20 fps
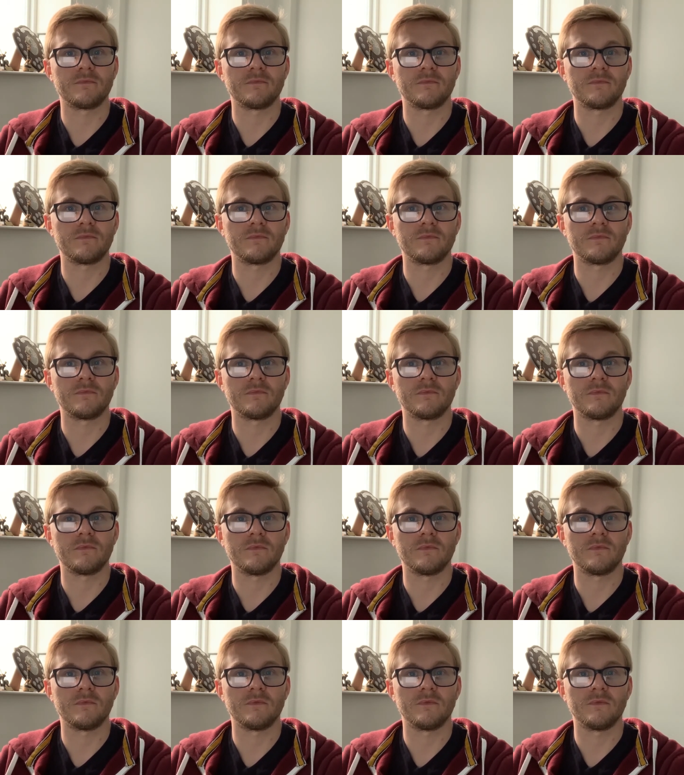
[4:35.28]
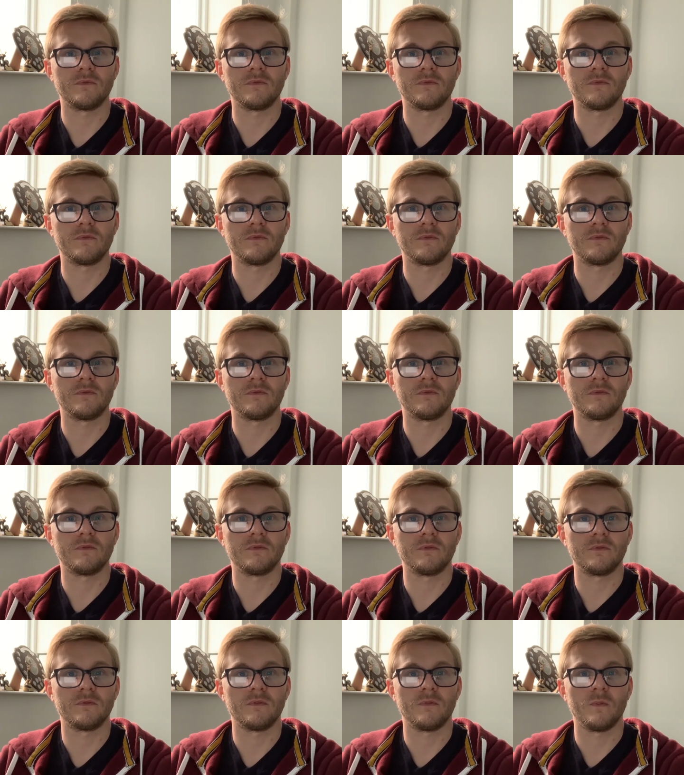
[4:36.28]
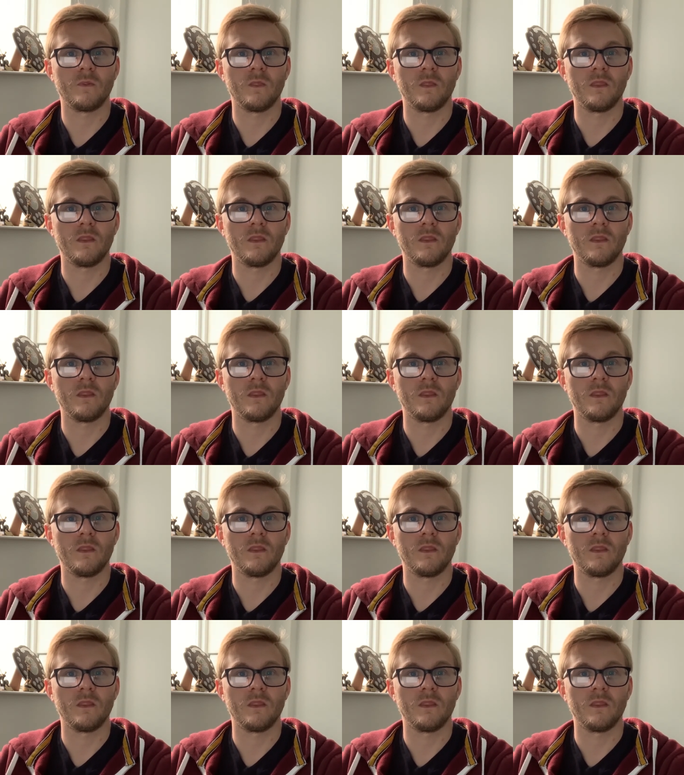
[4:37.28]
(no one is talking)